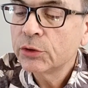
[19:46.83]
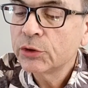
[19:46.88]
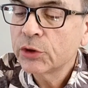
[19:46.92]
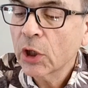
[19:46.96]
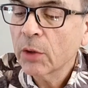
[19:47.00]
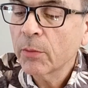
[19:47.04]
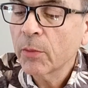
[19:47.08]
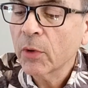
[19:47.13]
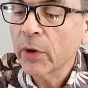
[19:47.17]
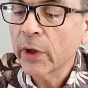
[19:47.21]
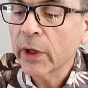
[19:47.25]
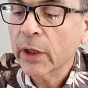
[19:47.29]

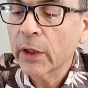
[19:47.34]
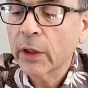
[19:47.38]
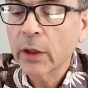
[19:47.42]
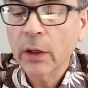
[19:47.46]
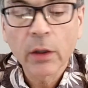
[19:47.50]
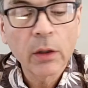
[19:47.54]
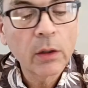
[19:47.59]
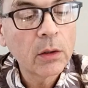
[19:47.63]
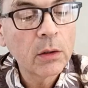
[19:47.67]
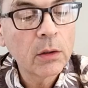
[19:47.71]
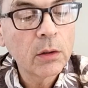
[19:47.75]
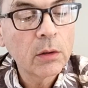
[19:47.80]
turmeric.
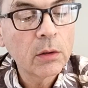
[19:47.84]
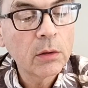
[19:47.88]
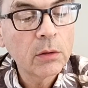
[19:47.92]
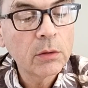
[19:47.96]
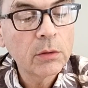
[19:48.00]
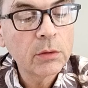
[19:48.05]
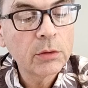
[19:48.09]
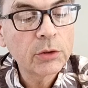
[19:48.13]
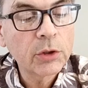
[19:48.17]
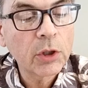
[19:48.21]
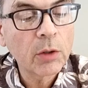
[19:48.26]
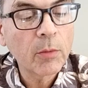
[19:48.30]

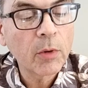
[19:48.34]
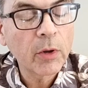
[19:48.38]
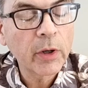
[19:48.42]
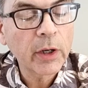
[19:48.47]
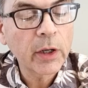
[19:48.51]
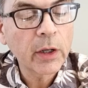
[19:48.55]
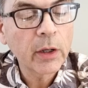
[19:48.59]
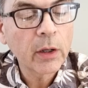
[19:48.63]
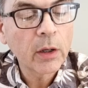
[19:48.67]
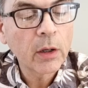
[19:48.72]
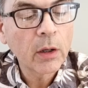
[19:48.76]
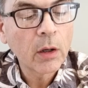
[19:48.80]

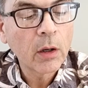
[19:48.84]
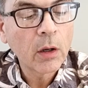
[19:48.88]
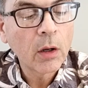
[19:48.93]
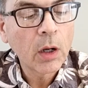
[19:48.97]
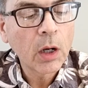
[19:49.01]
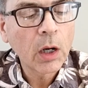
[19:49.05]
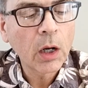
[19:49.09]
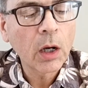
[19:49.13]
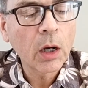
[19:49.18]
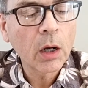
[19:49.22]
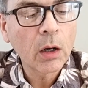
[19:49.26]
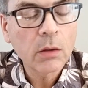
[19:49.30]

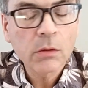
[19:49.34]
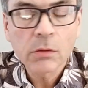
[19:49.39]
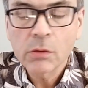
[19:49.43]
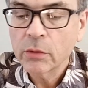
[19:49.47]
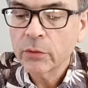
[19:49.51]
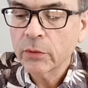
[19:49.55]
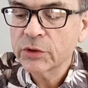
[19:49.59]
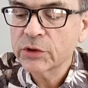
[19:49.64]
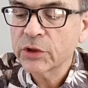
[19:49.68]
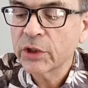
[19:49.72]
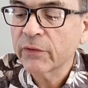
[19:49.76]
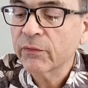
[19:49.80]

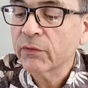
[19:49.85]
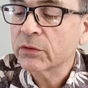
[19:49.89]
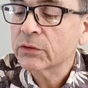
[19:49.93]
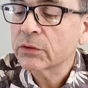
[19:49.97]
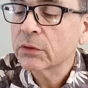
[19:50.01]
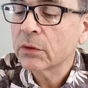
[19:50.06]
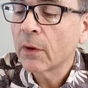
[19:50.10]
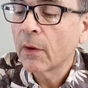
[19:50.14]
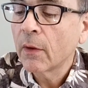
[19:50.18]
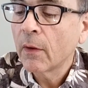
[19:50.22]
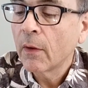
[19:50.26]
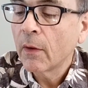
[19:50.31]
There's a
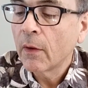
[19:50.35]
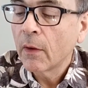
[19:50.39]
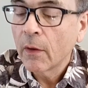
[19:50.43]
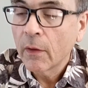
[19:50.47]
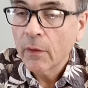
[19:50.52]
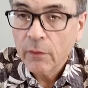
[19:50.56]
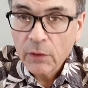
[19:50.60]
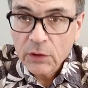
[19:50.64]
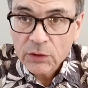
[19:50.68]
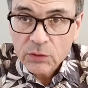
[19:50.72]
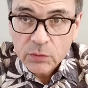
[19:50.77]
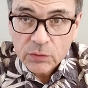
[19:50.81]
difference.
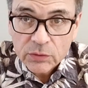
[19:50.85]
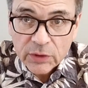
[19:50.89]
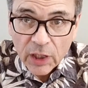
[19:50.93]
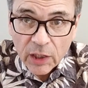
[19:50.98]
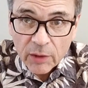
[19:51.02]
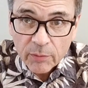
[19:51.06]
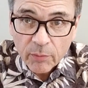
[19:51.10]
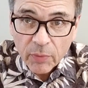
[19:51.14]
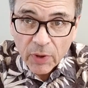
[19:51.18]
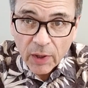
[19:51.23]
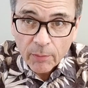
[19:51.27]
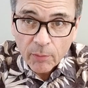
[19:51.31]
This one's
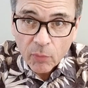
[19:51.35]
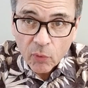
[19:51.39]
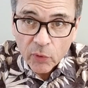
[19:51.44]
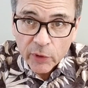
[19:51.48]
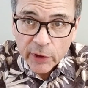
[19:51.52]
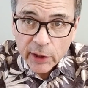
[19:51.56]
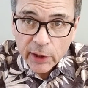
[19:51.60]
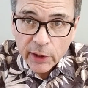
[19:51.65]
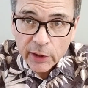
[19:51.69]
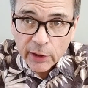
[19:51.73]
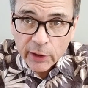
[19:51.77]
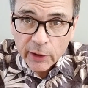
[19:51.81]
got
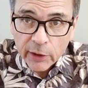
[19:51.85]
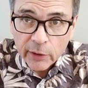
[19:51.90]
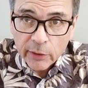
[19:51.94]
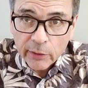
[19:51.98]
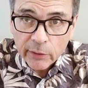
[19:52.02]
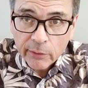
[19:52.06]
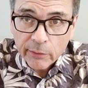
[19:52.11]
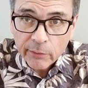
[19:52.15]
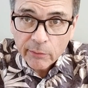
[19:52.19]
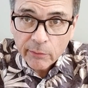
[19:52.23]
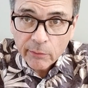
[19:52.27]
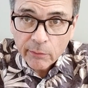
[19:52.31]
paprika in it.
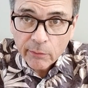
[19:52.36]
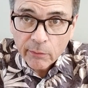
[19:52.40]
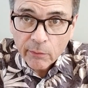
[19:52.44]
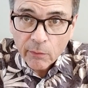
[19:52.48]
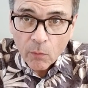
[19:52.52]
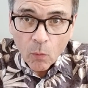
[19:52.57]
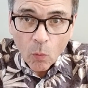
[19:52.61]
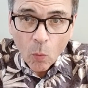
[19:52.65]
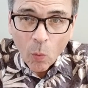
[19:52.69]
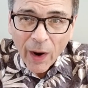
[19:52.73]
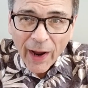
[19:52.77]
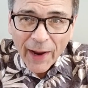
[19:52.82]

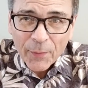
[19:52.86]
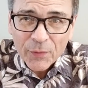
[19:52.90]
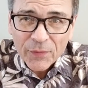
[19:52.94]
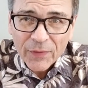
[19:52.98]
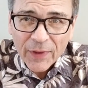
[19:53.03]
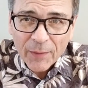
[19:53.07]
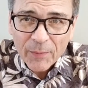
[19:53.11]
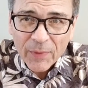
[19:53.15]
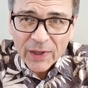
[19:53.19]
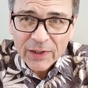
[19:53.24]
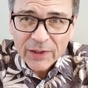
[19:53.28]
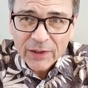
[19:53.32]
Why
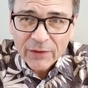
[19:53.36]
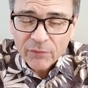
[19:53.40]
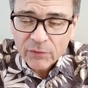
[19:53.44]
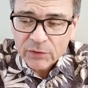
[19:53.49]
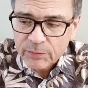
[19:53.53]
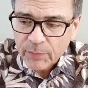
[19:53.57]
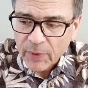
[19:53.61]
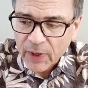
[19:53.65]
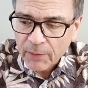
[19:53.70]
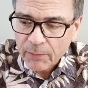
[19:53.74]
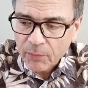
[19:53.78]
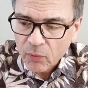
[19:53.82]
would that make a
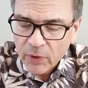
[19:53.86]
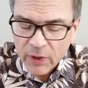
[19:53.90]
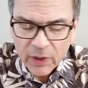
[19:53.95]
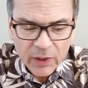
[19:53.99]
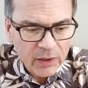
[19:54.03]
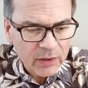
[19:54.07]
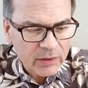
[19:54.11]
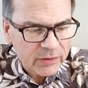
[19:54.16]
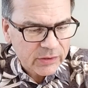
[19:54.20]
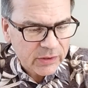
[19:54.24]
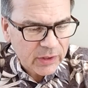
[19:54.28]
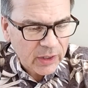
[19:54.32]
difference?
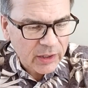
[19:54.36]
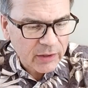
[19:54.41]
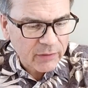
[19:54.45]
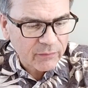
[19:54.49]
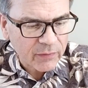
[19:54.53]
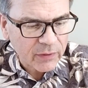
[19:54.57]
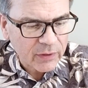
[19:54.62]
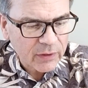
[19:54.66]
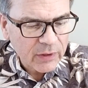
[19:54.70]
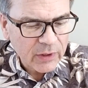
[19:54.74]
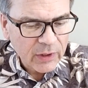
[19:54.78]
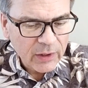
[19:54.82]
Paprika is kind
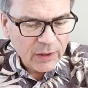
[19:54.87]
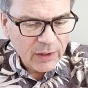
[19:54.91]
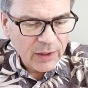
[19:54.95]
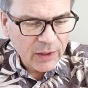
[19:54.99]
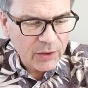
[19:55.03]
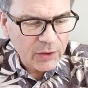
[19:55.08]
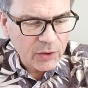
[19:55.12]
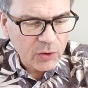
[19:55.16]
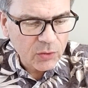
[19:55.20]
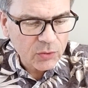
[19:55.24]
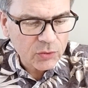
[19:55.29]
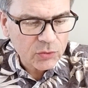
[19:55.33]
of a
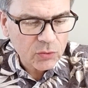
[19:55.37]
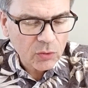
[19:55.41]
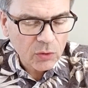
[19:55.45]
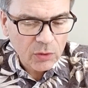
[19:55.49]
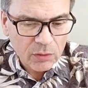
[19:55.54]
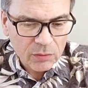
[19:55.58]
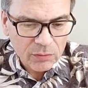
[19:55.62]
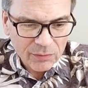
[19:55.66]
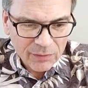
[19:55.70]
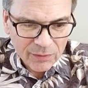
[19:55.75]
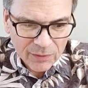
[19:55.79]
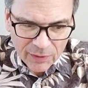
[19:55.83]

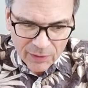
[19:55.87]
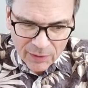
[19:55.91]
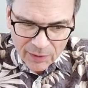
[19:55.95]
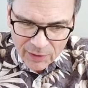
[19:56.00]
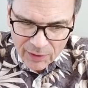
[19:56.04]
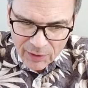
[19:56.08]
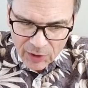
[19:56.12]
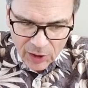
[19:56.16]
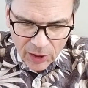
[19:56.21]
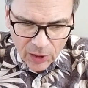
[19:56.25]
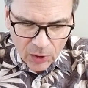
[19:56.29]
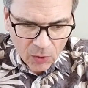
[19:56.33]
neutral,
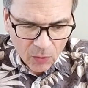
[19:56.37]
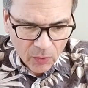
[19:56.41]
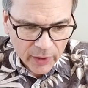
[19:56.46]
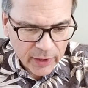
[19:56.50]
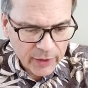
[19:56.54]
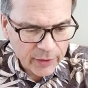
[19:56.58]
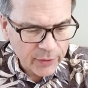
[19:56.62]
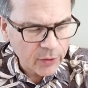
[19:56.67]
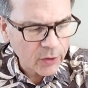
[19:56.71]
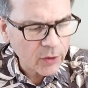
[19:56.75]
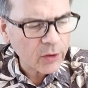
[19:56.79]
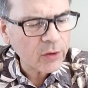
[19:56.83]

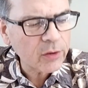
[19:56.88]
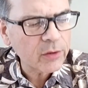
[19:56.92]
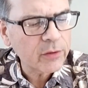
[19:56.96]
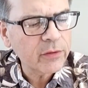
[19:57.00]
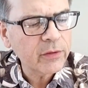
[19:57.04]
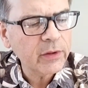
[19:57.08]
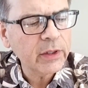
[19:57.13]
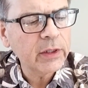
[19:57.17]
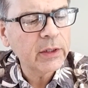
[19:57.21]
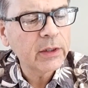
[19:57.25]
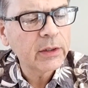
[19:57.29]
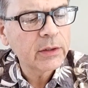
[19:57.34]
low-end,
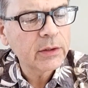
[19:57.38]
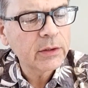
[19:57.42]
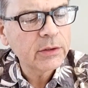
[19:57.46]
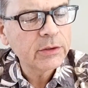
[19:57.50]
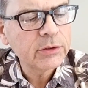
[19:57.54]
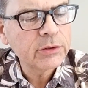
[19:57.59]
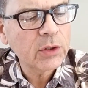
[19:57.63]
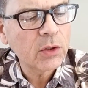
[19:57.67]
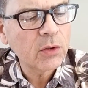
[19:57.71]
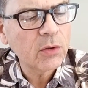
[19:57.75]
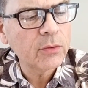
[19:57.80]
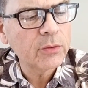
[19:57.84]
earthy
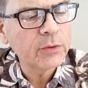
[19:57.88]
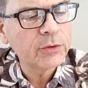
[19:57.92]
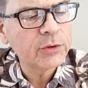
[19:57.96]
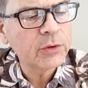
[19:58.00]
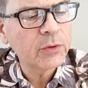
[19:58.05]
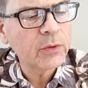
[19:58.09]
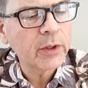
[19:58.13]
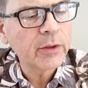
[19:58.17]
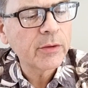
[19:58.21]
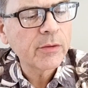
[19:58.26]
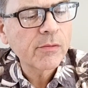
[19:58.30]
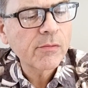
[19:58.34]
tone
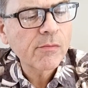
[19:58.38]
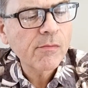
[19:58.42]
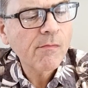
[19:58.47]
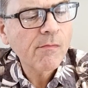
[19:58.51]
to it.